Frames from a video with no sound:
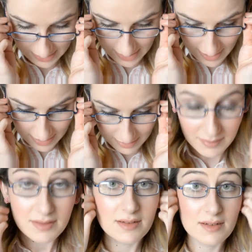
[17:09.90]
yeah.
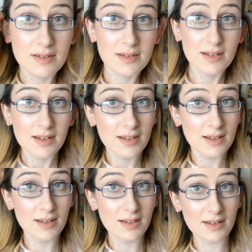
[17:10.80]

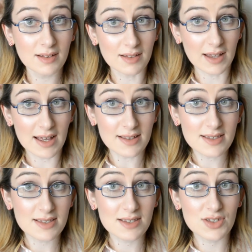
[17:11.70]

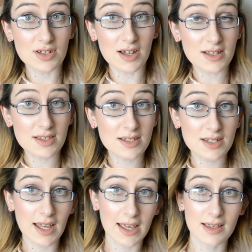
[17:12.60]
Let's just
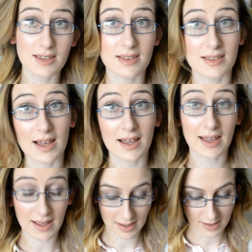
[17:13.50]
take
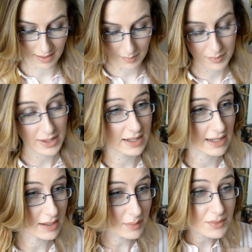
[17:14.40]
that pin
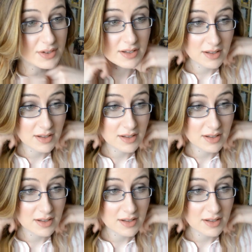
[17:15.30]
out